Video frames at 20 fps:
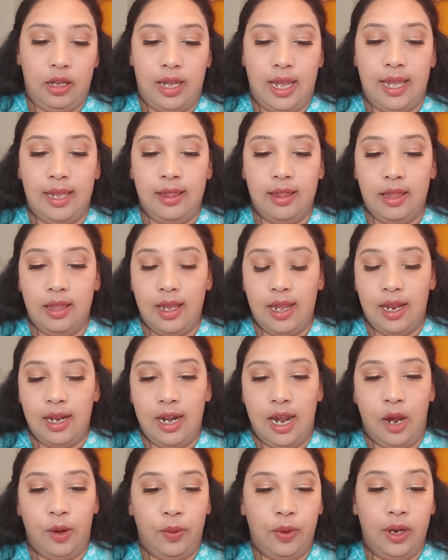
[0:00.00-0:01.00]
And then
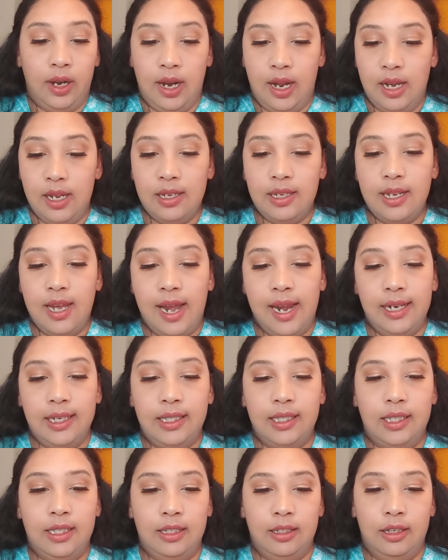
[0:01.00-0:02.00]
our last
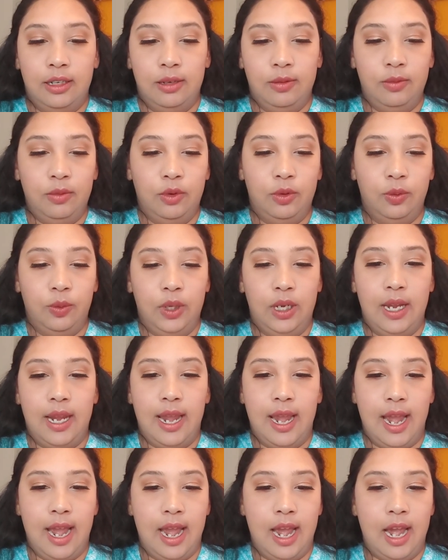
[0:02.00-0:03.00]
item, we
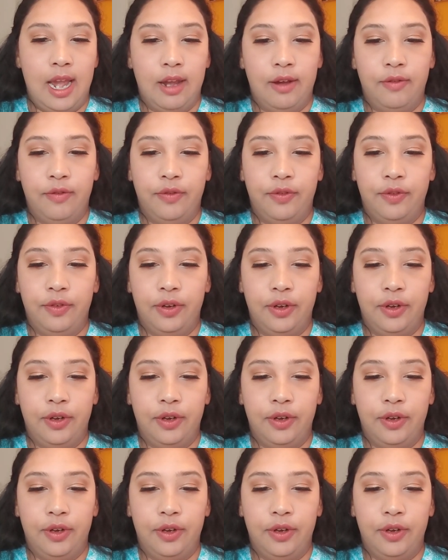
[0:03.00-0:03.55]
have